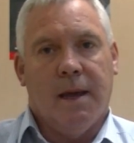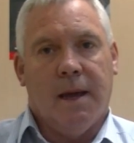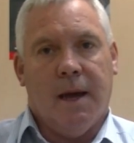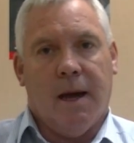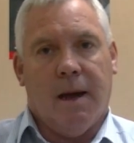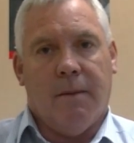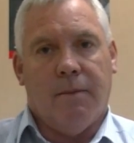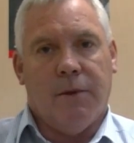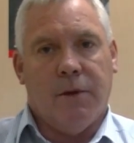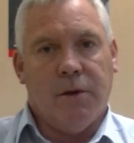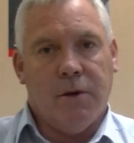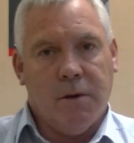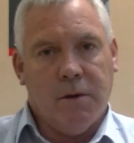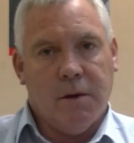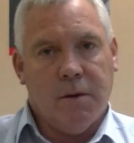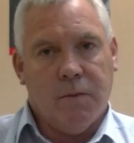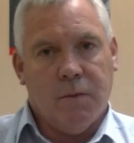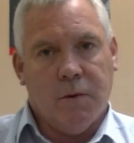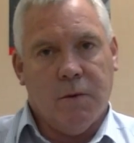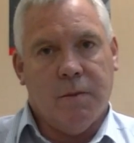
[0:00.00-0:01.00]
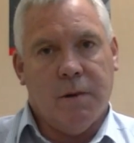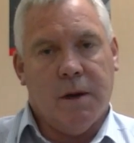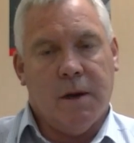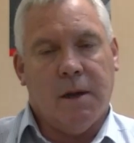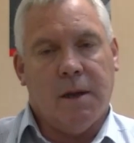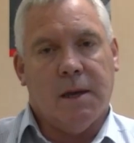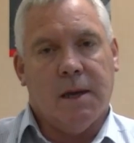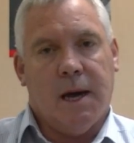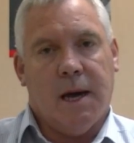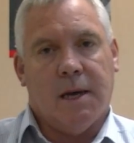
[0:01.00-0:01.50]
The union will
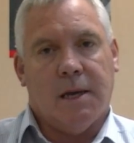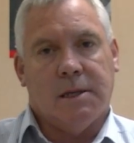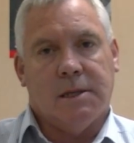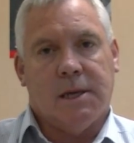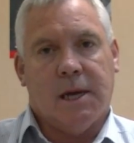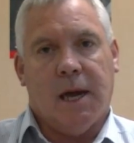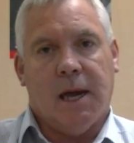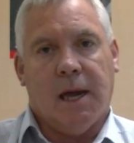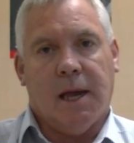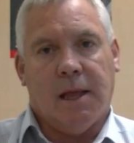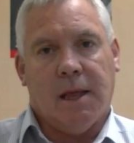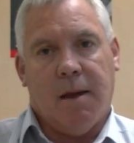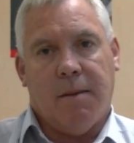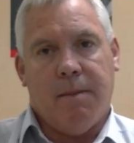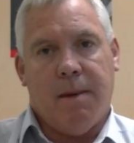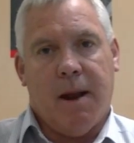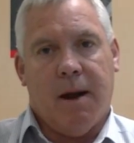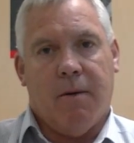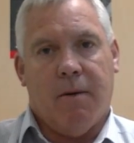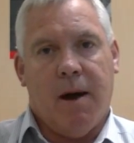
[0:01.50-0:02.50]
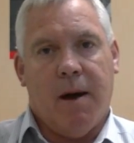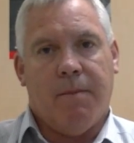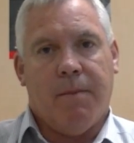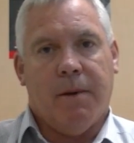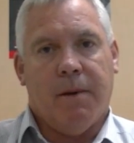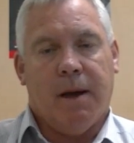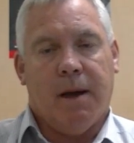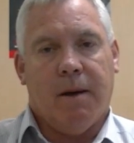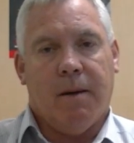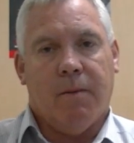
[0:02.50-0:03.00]
be taking that matter
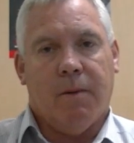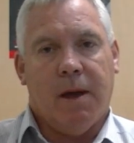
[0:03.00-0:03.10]
up.